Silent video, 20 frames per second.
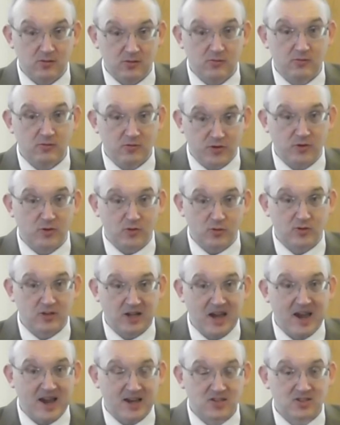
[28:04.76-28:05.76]
the
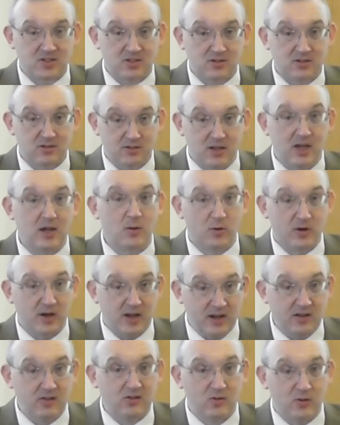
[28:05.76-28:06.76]
grotesque. They were
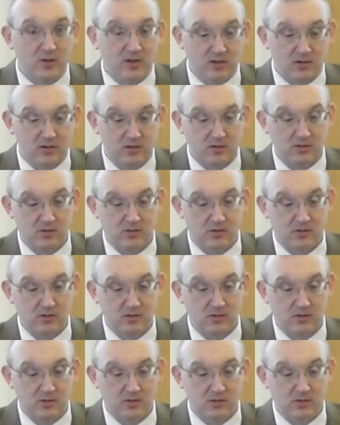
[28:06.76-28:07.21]
into it.